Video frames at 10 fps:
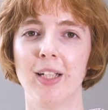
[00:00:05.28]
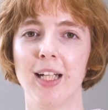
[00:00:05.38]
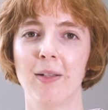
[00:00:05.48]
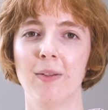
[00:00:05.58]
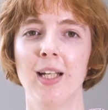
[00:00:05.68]

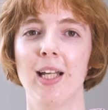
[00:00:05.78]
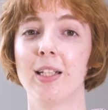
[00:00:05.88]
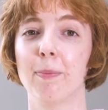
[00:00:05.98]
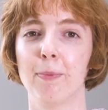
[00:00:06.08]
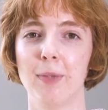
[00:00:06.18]
video is
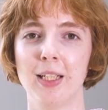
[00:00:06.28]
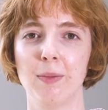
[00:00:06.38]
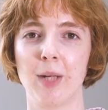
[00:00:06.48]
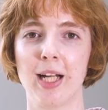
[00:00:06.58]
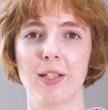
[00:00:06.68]
a brilliant
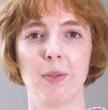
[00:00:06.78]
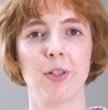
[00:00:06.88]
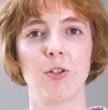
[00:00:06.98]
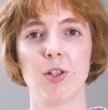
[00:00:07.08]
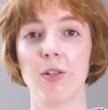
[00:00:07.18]
way to
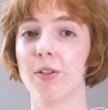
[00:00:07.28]
introduce